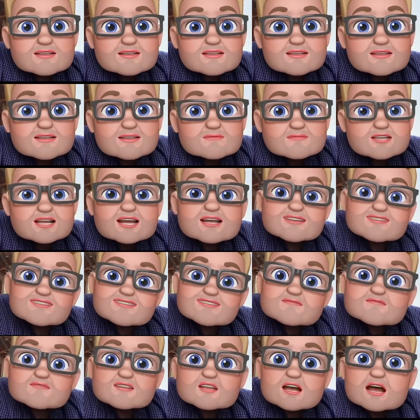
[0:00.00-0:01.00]
But here's
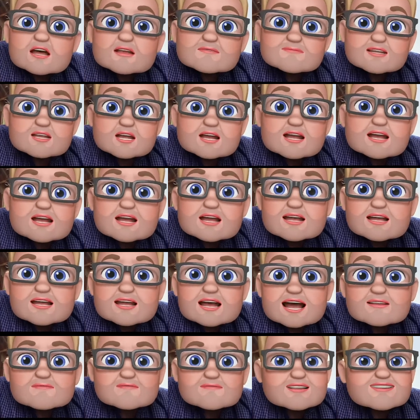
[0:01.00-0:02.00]
the rub.
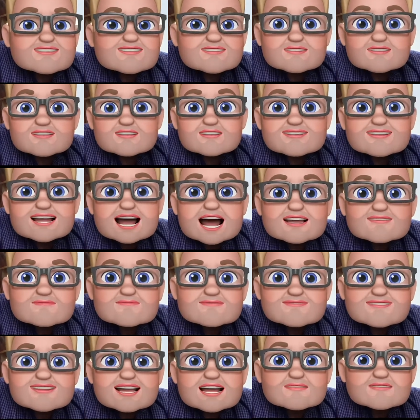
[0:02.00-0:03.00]
I've also heard
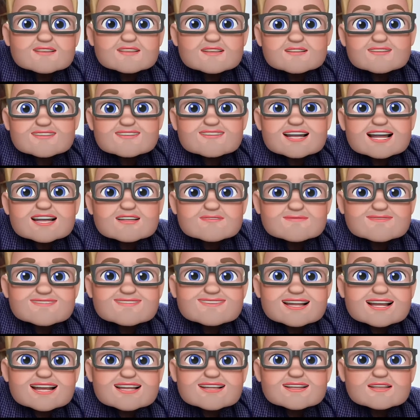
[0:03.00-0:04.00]
doctors on the news channels
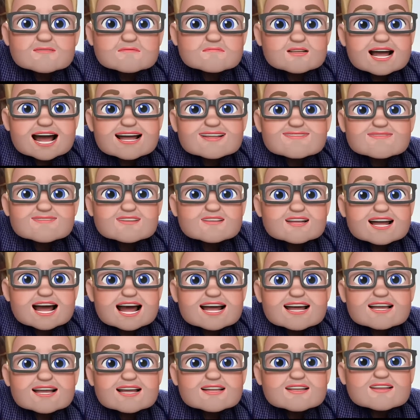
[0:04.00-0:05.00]
say that masks are not
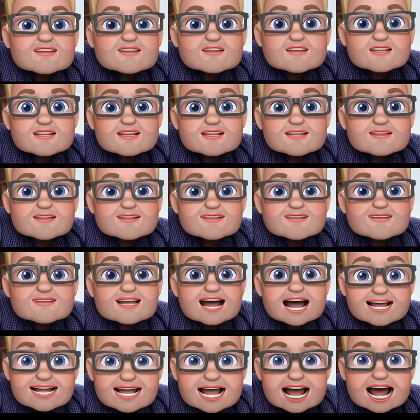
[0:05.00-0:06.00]
any good.
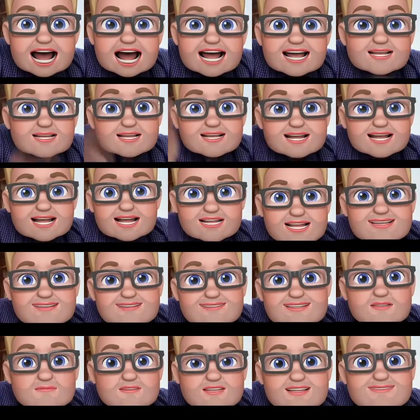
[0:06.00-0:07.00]
Again,
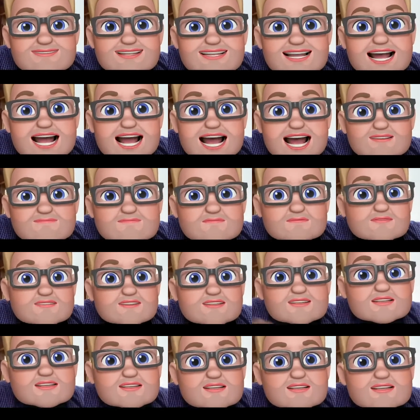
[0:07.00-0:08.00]
WTF?
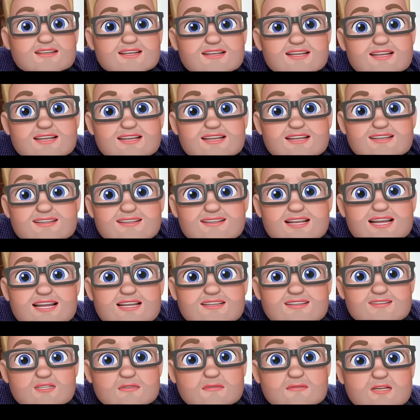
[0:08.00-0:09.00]

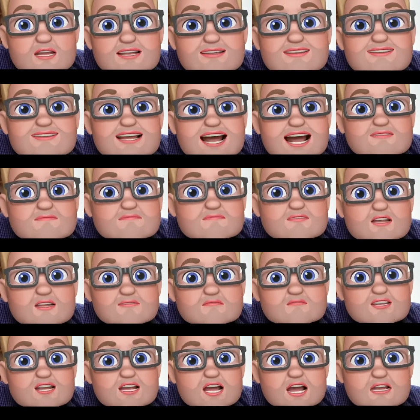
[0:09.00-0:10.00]
So be safe
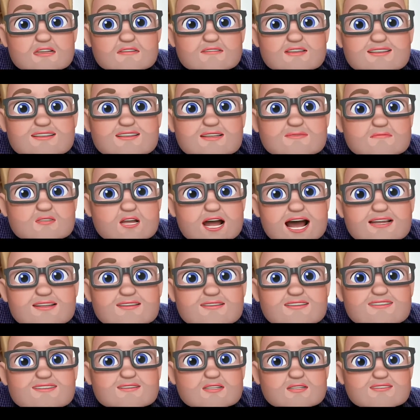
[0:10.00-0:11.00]
regardless and
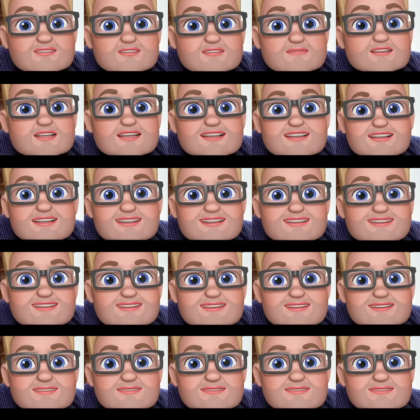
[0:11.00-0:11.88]
practice social distancing.